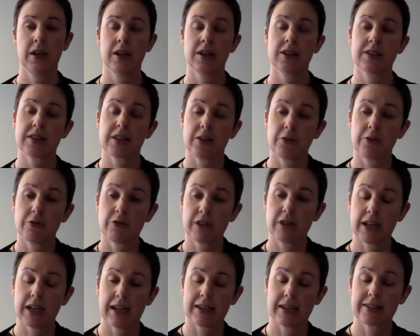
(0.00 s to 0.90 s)
So for
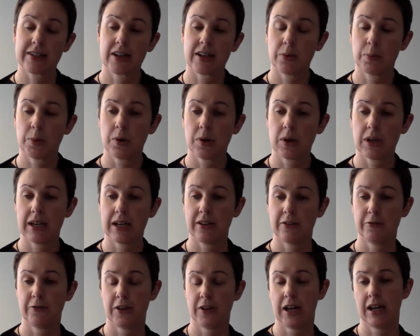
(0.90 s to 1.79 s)
example,
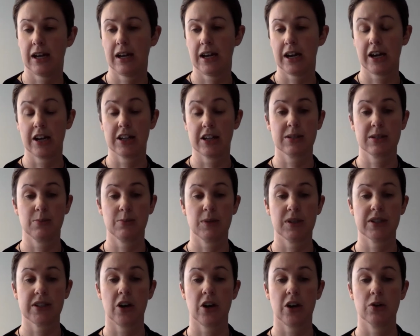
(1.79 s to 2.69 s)
if a customer
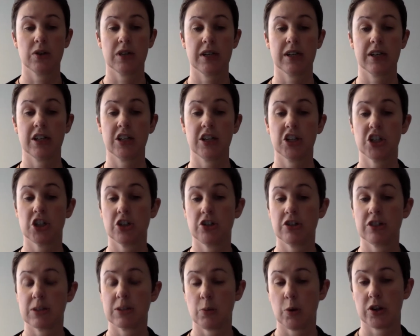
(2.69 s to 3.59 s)
is holding an
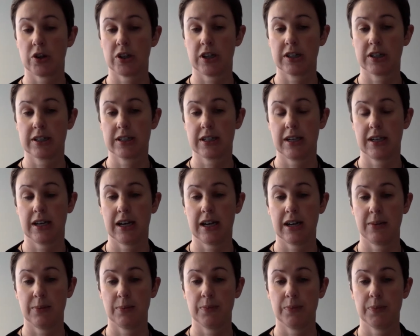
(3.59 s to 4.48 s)
insurance product
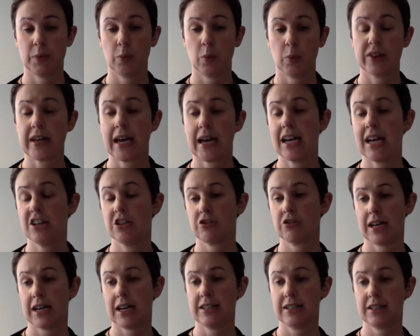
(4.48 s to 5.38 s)
with
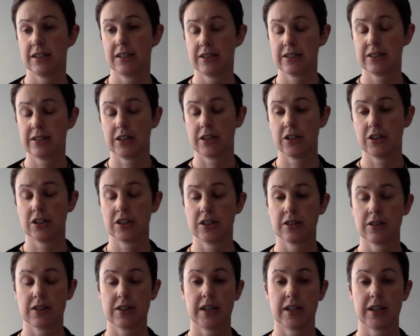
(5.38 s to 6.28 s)
age-related
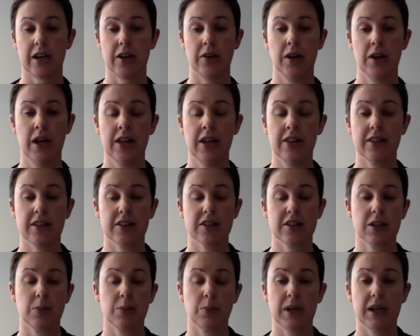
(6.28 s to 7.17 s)
exclusions, so this
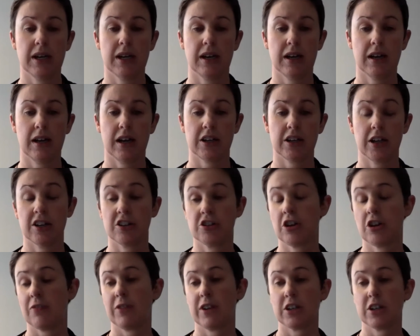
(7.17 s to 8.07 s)
could be a
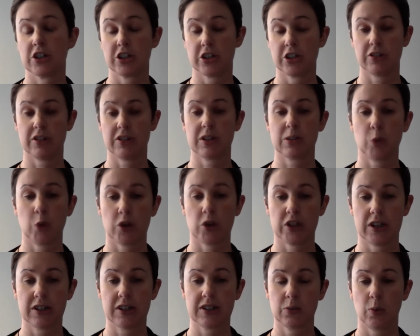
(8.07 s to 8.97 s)
travel insurance
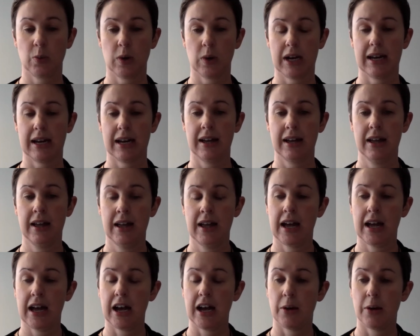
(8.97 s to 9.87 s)
product where
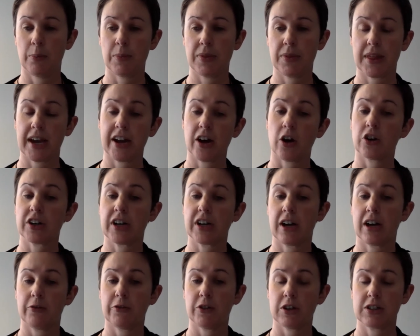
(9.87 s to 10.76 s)
they aren't
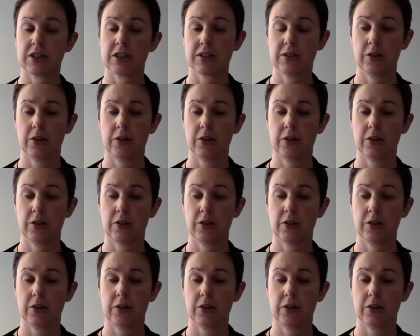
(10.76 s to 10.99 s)
covered